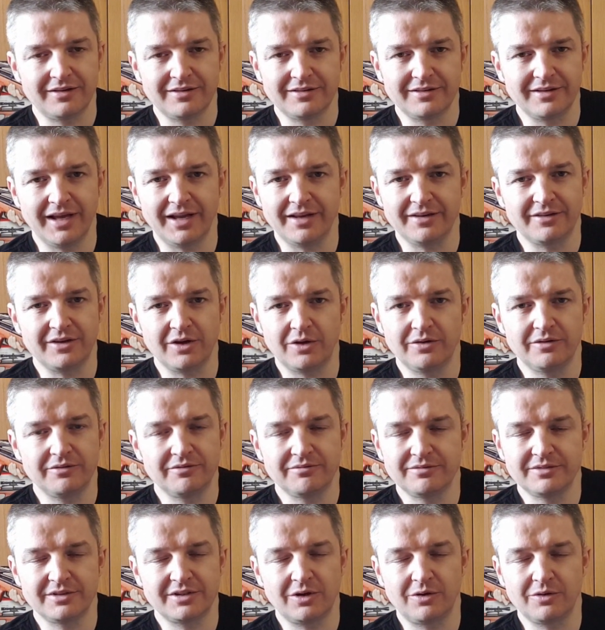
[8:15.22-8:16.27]
Yeah,
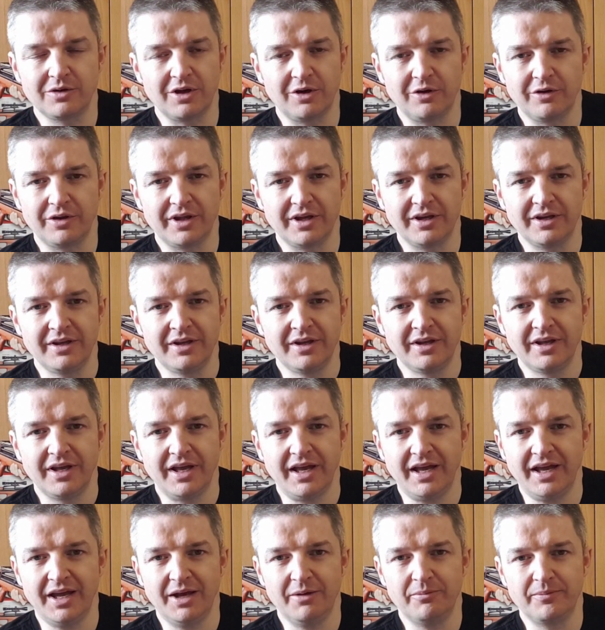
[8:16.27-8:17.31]
don't go
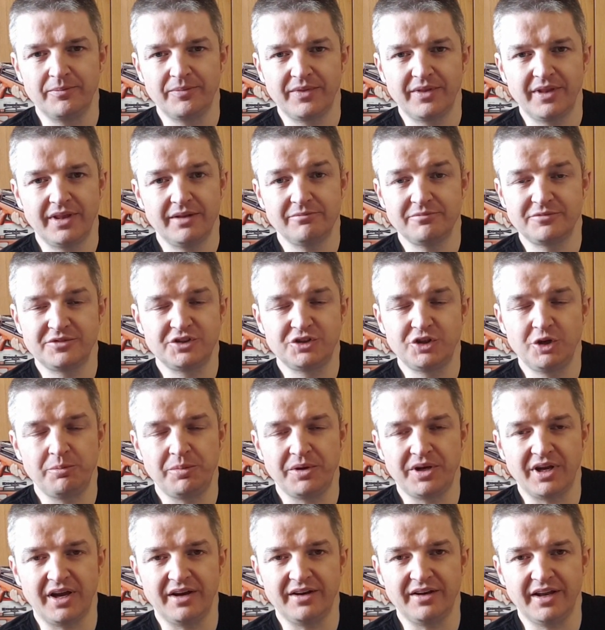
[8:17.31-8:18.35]
there.
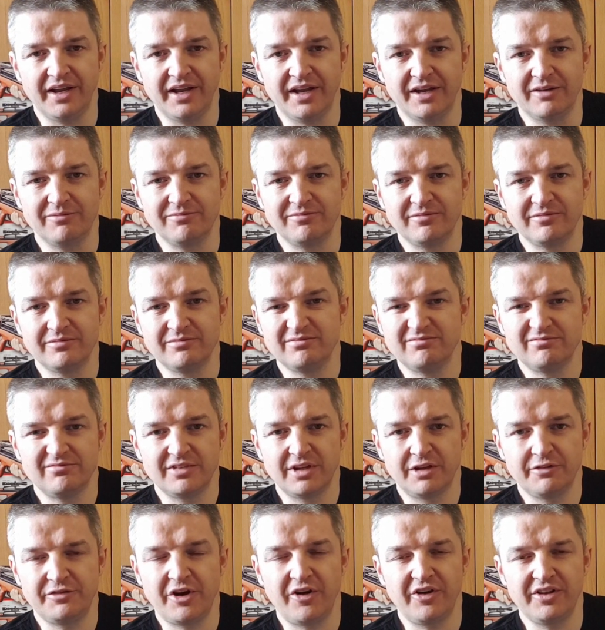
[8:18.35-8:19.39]
Stupid idea.
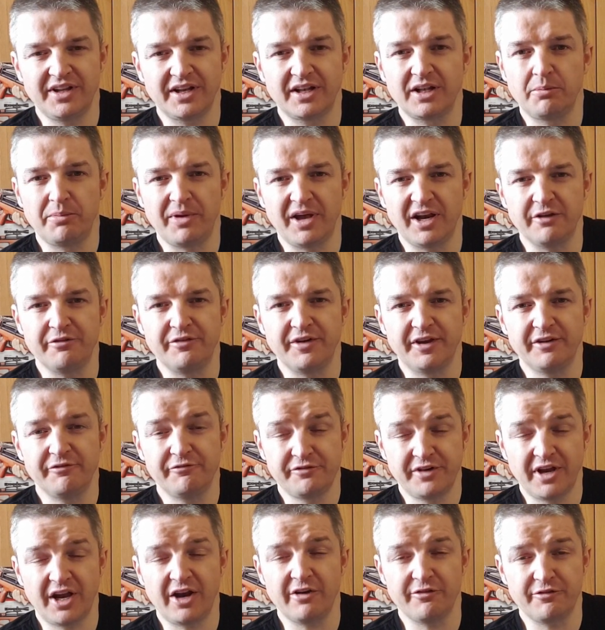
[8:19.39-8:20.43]
Very little benefit,
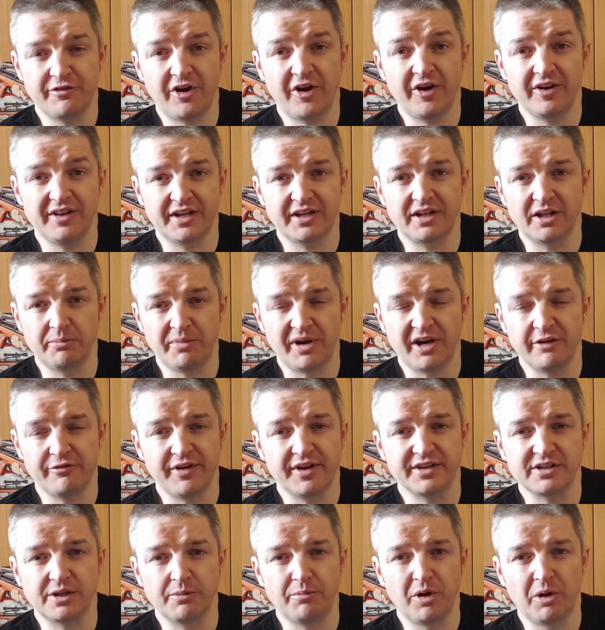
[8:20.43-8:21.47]
very little
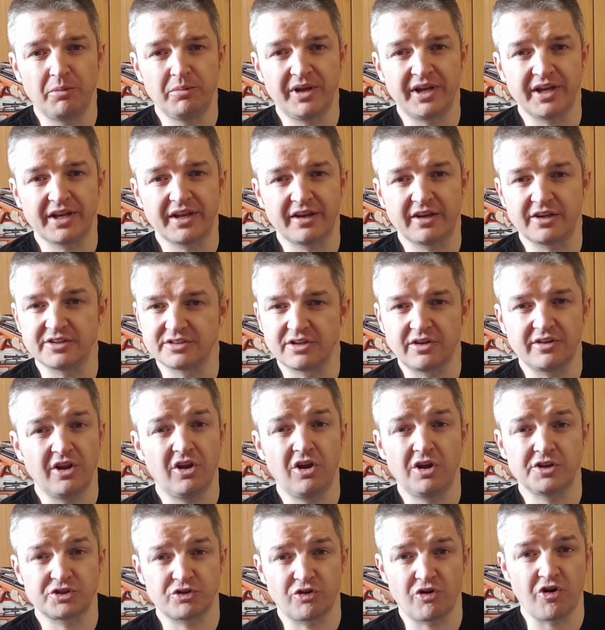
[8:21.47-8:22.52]
benefit to the public because the
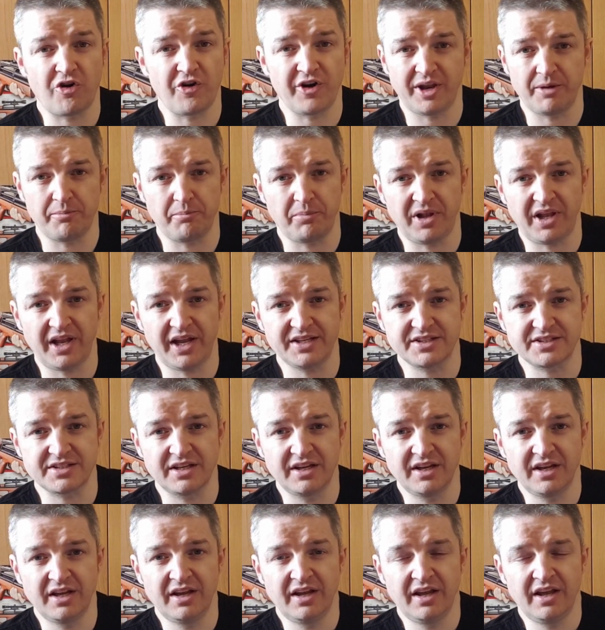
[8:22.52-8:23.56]
laws are already in place.
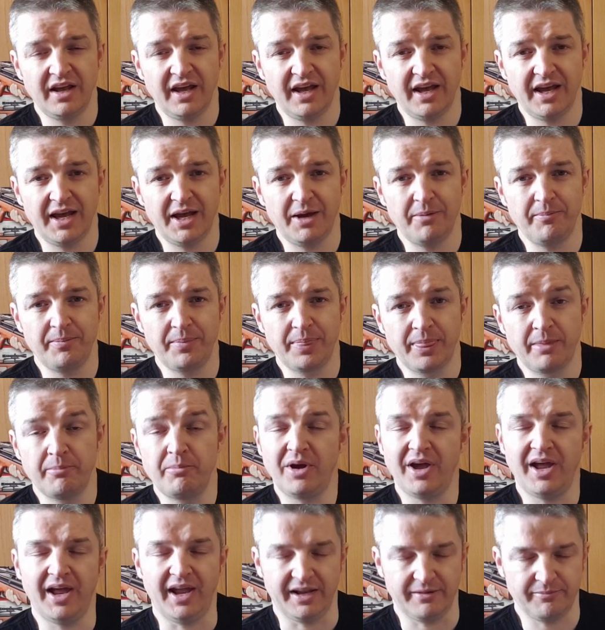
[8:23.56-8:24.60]

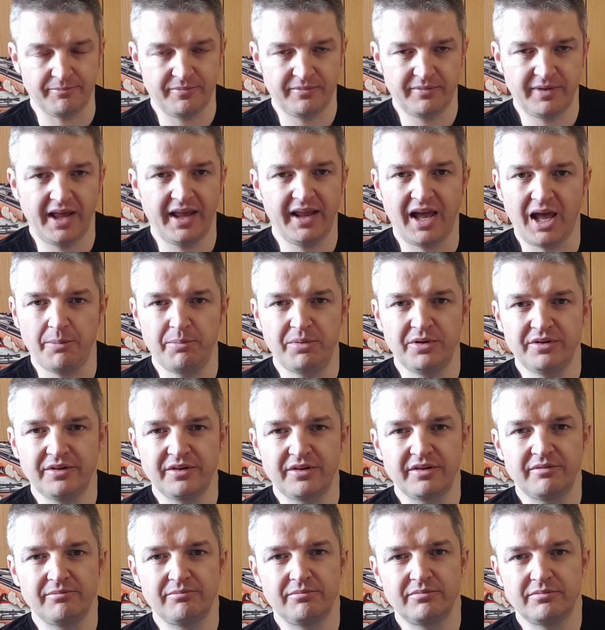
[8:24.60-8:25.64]
But hey, it
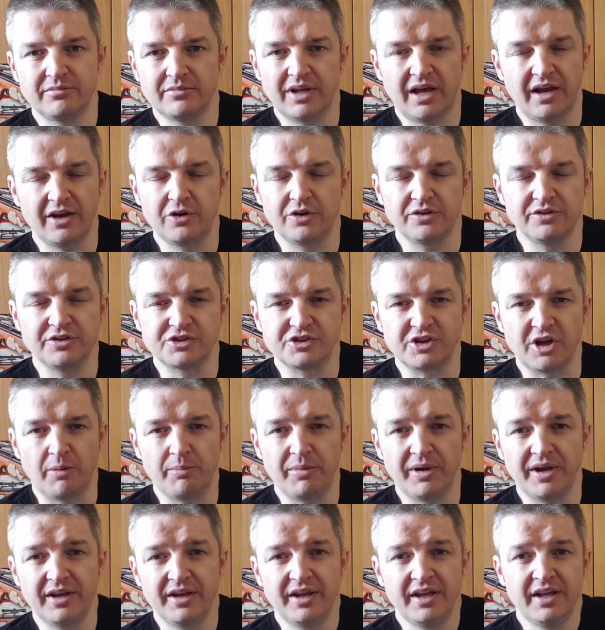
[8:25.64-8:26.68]
happened. I couldn't stop
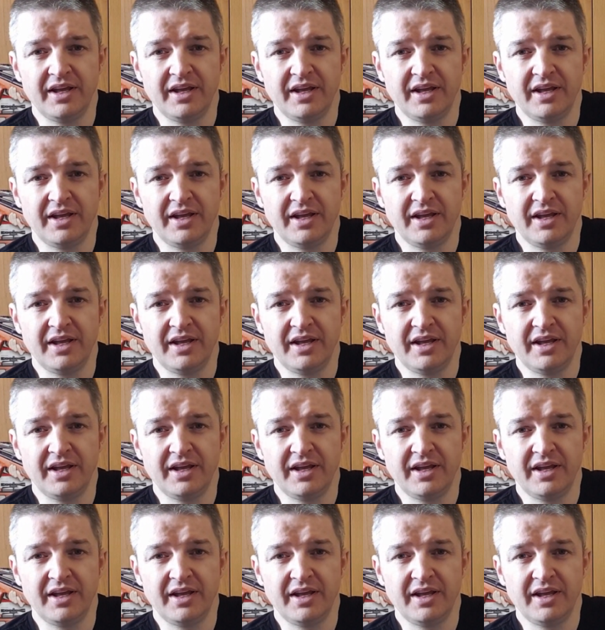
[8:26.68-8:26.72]
it.